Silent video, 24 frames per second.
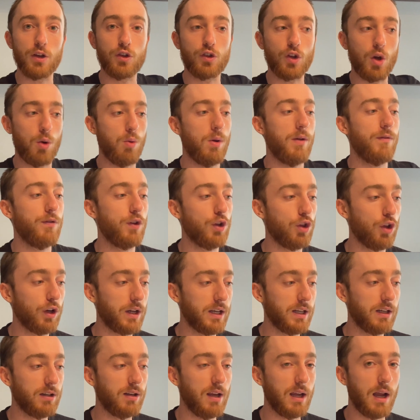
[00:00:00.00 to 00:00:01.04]
So if you're
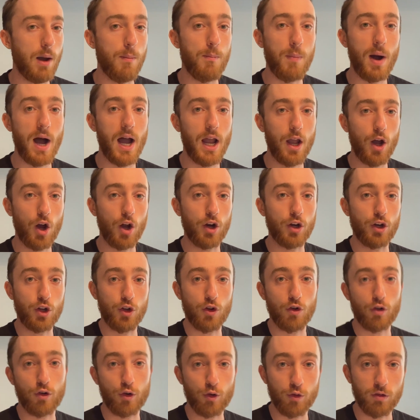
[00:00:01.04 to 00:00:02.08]
looking to take a buy on
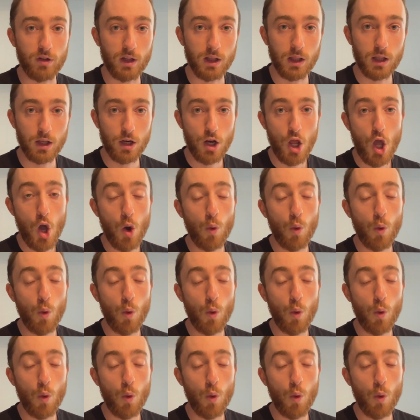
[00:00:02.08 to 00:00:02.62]
Euro New Zealand,